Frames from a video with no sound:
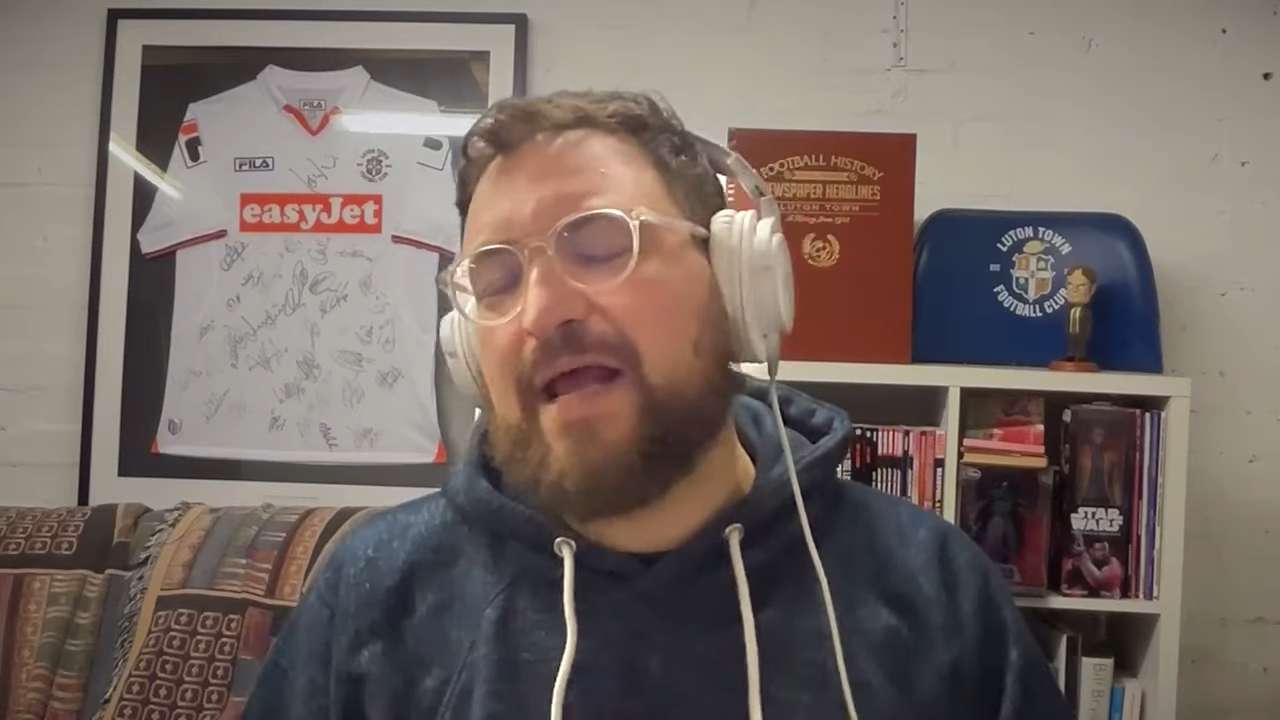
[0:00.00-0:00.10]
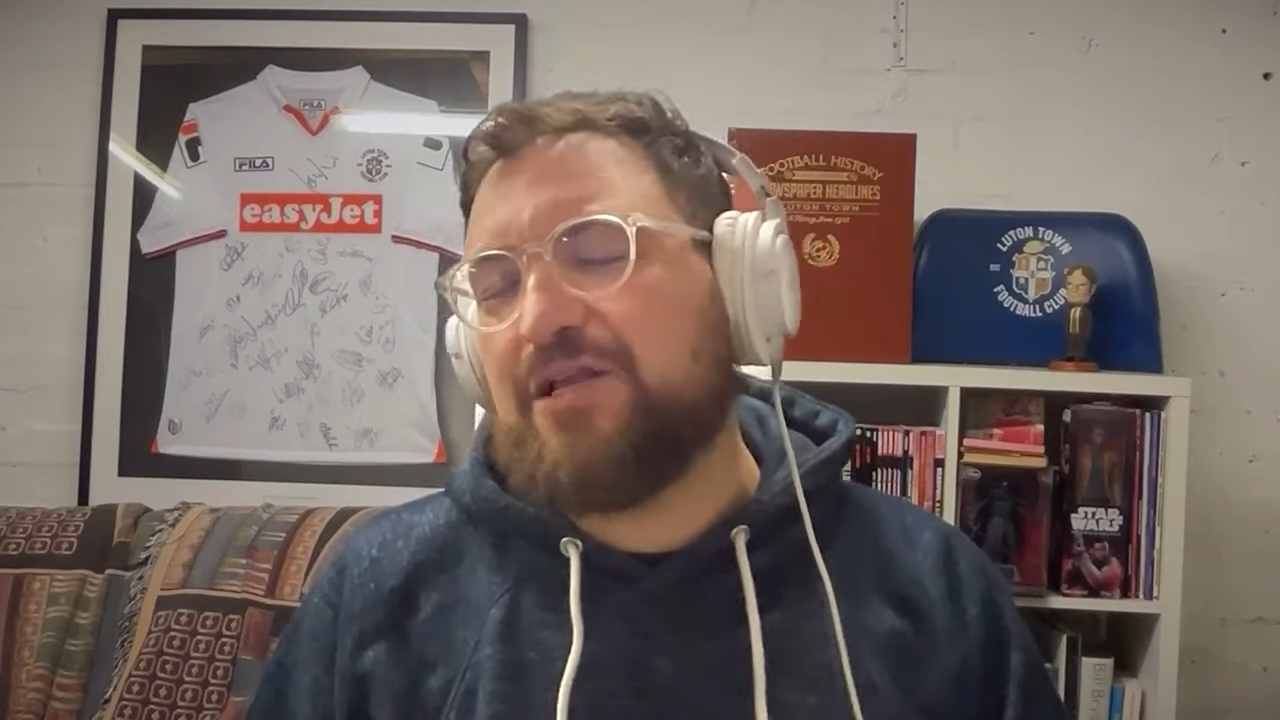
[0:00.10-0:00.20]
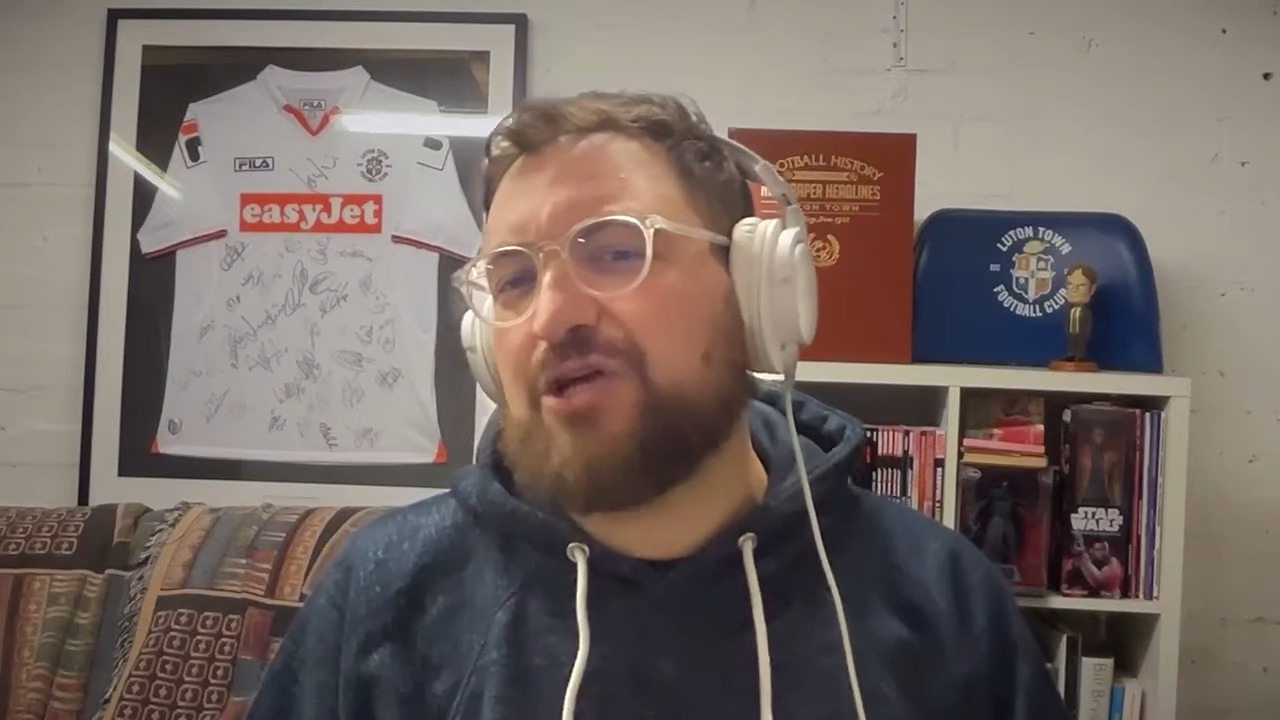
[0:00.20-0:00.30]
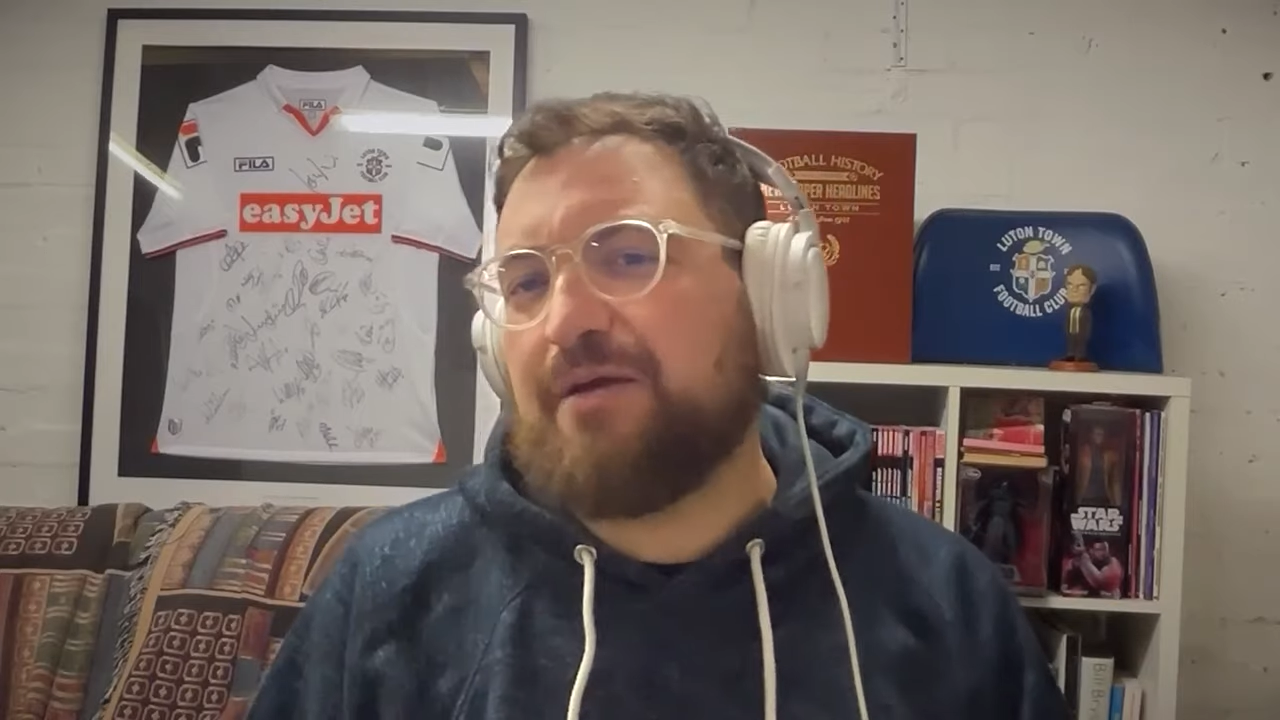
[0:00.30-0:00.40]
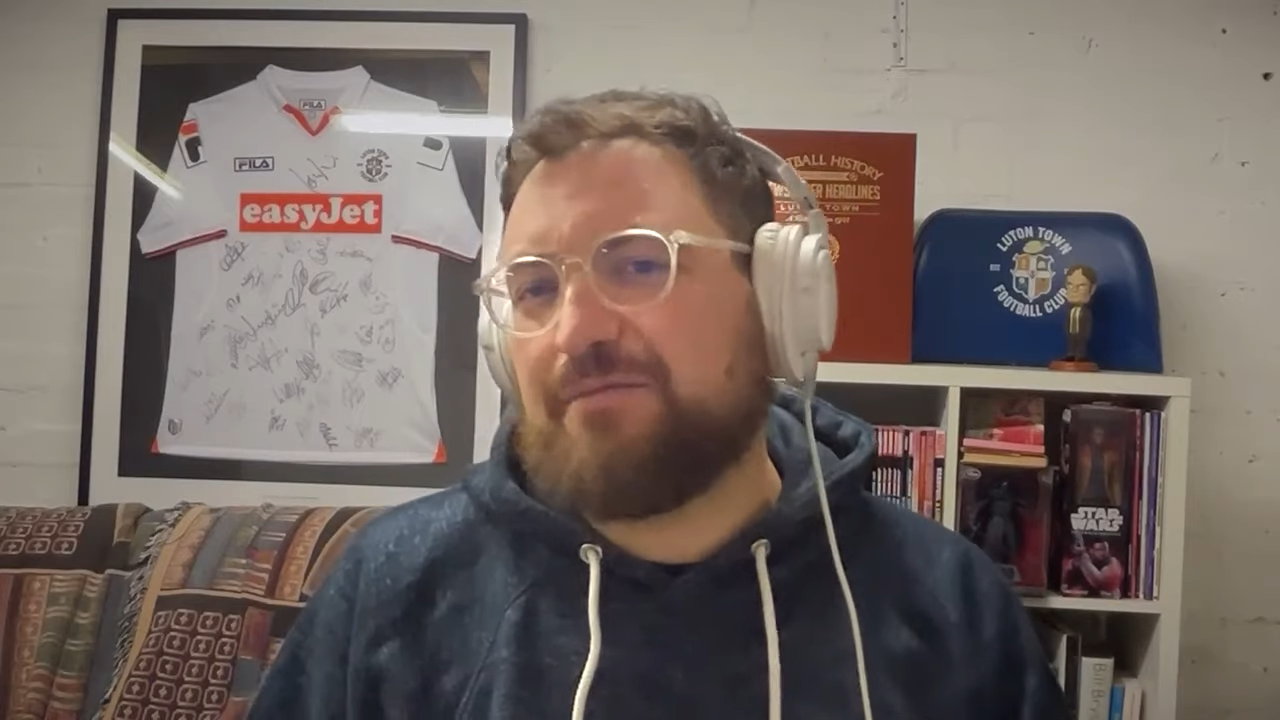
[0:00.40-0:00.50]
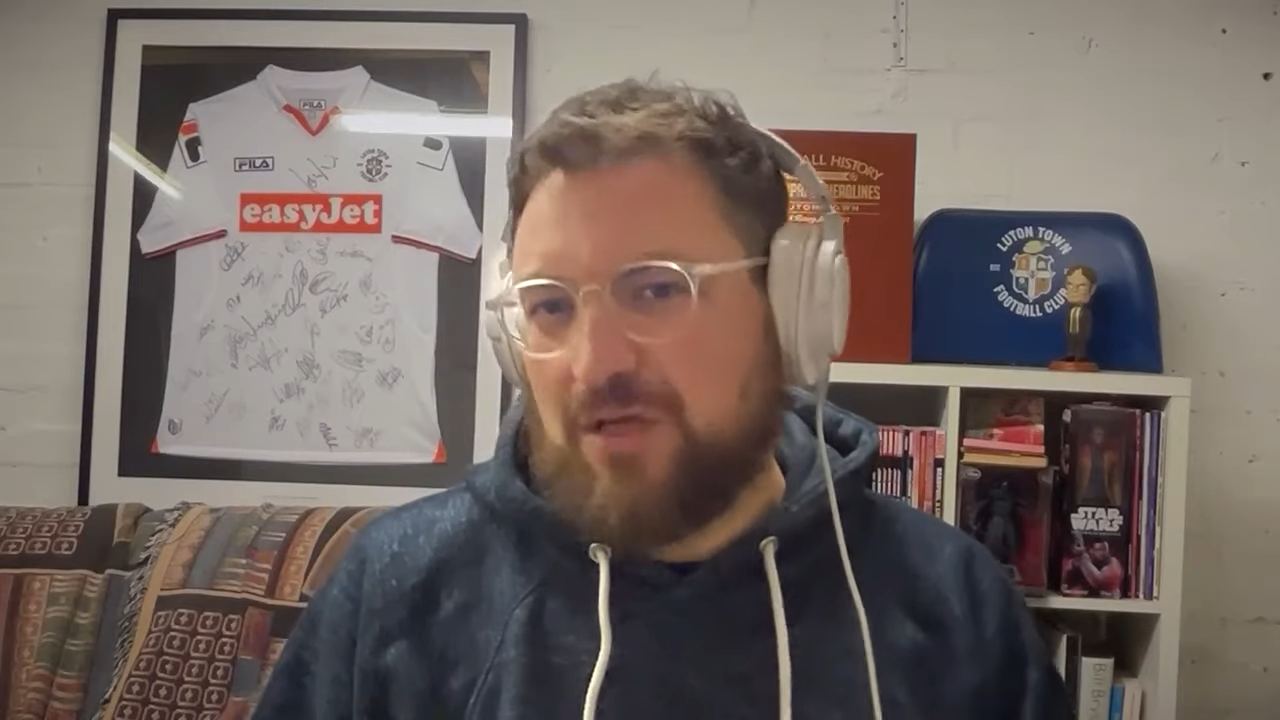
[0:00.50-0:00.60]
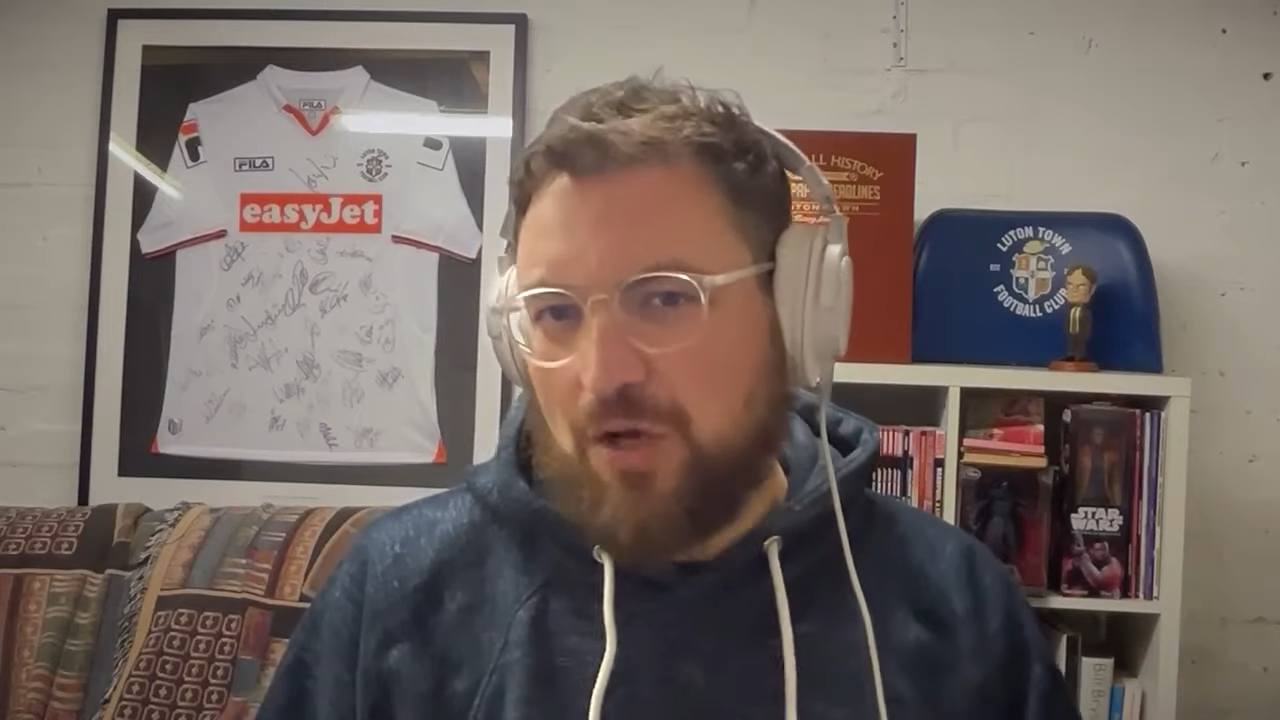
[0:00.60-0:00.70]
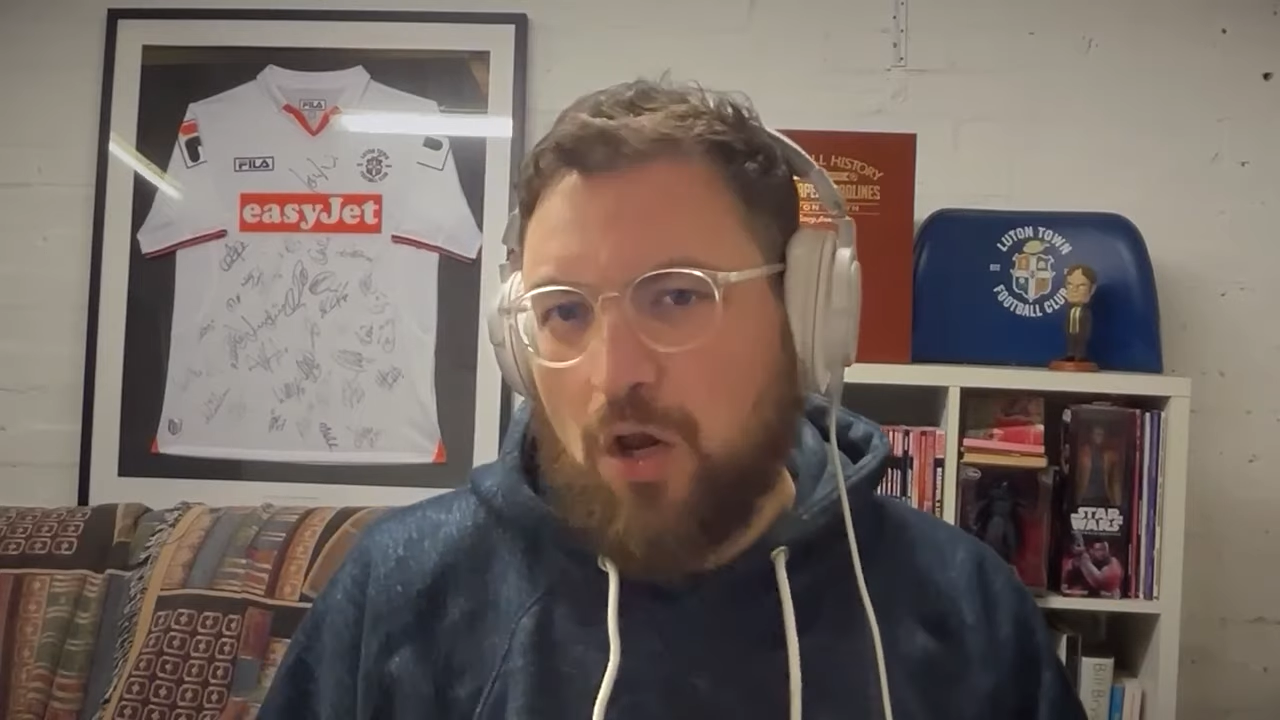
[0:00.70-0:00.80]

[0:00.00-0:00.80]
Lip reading: NJ was on a